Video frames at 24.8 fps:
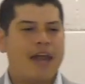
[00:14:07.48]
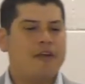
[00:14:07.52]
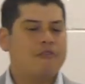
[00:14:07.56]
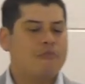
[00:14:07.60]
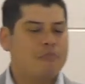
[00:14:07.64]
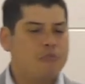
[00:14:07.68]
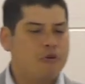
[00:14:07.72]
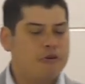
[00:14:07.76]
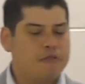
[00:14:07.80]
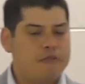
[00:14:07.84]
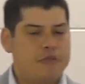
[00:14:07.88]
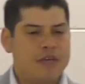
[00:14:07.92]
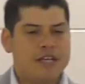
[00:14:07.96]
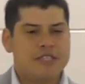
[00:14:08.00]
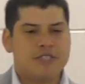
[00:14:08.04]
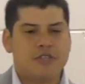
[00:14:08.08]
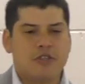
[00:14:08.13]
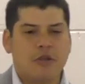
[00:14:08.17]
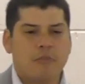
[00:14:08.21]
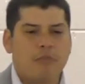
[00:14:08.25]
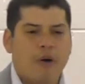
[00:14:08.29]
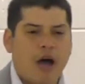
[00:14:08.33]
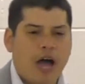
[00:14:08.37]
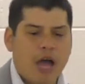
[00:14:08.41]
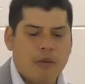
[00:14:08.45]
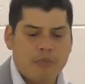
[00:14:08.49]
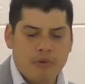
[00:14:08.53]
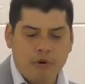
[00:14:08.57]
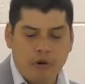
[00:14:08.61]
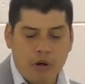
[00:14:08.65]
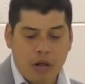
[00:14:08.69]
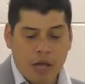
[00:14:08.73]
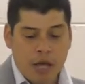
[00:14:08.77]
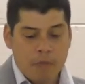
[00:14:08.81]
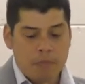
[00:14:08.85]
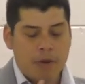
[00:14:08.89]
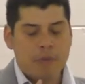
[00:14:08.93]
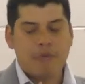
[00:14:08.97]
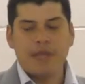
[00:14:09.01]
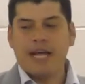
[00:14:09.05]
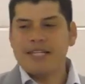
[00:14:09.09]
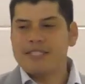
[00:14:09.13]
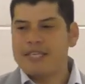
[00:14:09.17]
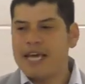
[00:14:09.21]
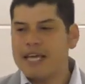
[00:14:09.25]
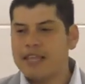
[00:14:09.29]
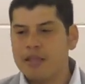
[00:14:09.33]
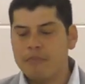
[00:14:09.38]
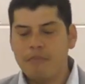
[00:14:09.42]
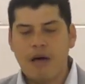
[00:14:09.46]
and remove things to the Bible, people that
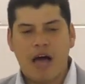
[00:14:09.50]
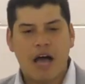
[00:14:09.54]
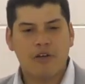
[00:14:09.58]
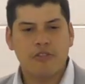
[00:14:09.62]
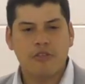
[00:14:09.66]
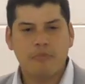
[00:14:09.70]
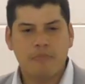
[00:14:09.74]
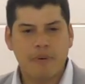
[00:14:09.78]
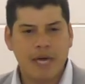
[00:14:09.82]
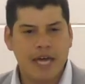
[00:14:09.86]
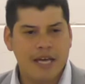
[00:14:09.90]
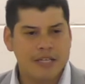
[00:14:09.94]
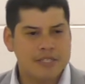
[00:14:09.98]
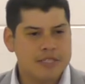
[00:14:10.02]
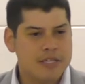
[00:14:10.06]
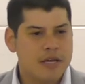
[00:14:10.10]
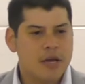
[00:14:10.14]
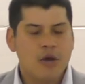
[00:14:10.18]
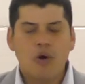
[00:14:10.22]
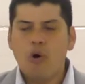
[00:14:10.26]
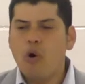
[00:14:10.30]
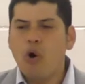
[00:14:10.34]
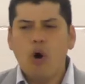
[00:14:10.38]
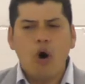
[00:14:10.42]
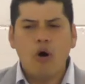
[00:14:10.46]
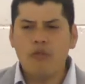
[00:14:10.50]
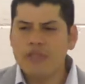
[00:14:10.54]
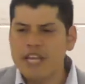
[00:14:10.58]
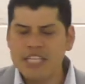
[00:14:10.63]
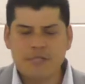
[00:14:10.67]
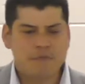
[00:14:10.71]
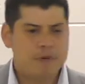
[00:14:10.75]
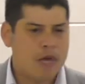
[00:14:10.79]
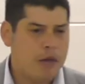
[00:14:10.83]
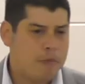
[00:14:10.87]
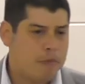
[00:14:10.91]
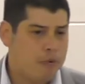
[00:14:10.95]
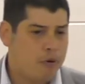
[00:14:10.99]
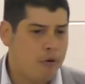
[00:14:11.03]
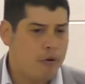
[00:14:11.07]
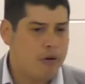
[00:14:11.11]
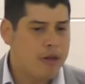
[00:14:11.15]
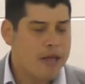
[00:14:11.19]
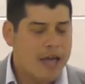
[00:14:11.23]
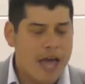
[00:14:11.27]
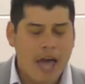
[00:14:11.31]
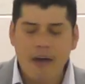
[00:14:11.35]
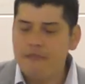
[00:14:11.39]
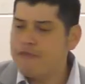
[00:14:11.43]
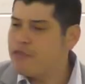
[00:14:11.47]
take the mark of the beast, all these people
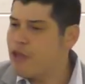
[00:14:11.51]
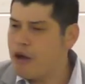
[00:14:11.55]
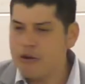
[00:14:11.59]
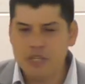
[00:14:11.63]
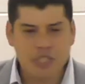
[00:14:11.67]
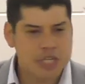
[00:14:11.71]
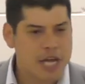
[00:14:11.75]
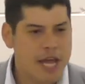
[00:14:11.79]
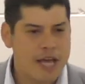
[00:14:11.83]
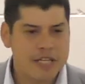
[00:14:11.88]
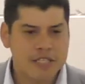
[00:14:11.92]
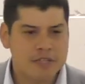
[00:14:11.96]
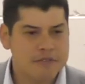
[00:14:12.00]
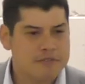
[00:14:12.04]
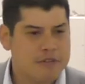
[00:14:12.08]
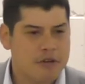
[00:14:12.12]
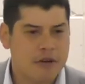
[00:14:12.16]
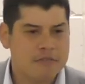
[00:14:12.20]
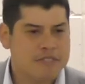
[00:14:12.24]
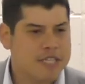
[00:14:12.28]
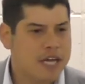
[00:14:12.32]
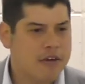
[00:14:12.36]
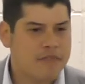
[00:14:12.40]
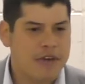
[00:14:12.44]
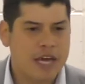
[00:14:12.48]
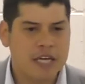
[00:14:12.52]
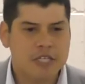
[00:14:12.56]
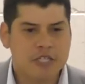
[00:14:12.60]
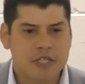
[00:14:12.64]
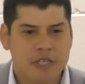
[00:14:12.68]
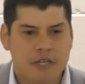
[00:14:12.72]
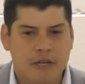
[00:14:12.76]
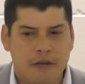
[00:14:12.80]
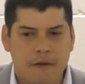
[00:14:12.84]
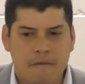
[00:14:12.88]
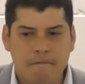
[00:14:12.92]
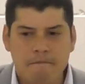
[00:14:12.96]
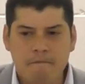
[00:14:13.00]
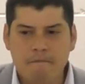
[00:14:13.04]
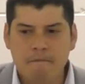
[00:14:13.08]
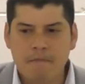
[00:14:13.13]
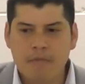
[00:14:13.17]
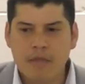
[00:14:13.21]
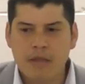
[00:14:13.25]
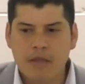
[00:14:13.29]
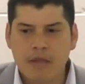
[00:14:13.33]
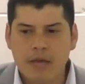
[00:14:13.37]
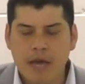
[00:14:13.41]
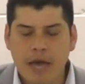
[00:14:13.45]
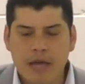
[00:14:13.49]
have no chance of, of salvation.
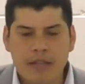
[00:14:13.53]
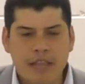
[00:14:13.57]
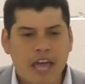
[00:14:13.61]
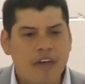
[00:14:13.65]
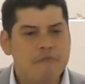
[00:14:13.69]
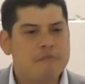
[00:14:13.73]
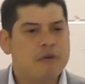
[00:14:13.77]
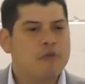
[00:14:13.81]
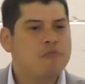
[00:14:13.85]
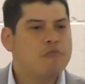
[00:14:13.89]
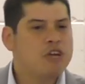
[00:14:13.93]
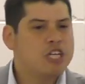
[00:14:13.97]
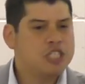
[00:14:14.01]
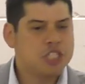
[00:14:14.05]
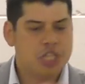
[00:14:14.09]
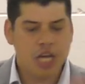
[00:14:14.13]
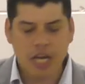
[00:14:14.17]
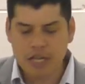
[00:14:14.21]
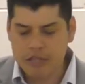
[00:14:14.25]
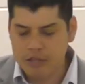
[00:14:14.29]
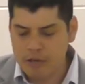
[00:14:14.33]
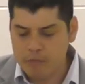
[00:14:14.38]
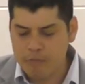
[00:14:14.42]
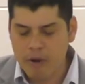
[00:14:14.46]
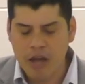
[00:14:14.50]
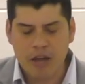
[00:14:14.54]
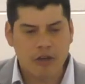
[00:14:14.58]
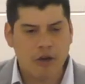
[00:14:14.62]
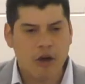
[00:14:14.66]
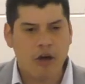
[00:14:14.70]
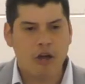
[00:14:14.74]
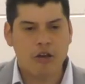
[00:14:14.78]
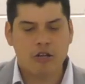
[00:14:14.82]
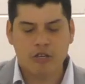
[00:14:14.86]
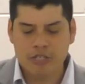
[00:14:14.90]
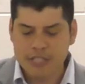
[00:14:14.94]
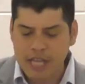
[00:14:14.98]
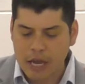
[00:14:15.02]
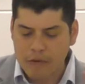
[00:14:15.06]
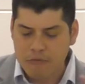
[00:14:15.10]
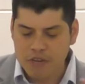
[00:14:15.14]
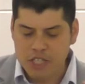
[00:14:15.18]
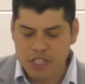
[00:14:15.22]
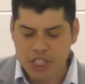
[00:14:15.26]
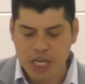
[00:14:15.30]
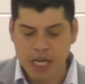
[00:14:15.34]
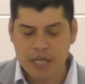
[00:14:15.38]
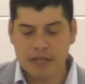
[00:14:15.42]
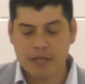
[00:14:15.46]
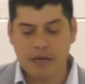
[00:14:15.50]
Okay, they've been rejected by God because they
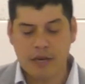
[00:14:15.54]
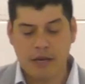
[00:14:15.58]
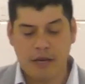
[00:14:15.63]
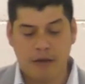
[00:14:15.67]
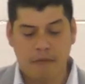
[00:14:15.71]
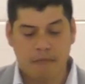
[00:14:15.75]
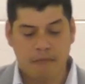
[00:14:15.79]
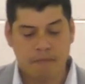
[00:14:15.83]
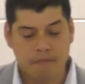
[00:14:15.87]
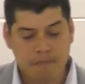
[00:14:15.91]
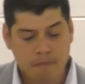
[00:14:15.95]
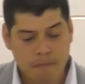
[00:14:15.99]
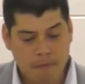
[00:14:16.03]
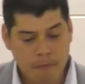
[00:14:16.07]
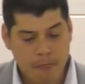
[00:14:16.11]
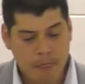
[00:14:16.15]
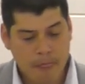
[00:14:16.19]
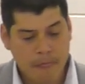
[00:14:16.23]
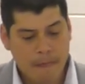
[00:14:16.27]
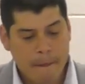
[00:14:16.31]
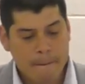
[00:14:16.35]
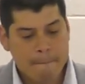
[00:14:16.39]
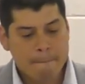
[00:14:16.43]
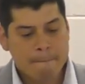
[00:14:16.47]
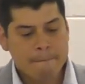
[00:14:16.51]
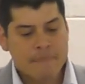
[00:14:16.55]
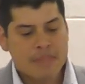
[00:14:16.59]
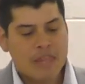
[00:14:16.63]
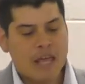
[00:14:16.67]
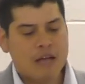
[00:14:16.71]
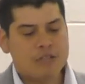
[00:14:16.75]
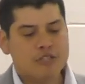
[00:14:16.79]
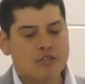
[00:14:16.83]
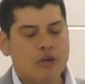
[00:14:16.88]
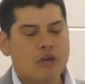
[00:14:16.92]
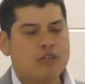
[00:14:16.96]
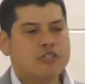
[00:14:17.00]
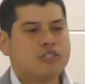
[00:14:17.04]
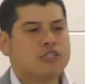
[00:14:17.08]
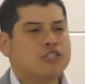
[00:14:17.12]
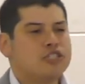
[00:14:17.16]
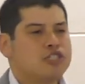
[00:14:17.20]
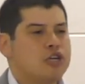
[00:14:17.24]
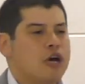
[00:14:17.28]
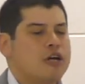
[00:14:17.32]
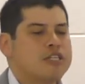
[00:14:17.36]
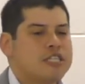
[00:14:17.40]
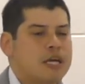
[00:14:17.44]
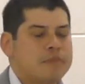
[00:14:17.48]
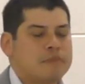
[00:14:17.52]
rejected Him. Now turn to
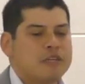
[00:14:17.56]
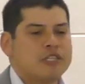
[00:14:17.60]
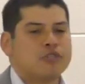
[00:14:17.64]
John chapter